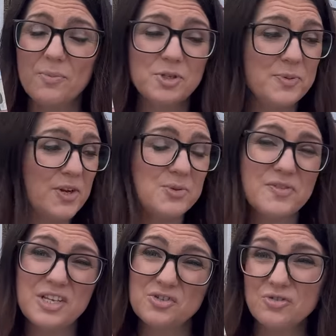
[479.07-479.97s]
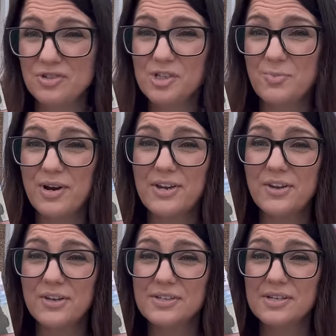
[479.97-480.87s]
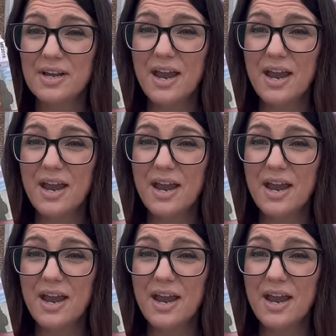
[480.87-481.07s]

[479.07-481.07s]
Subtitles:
but to be honest with you, the instructions are pretty good.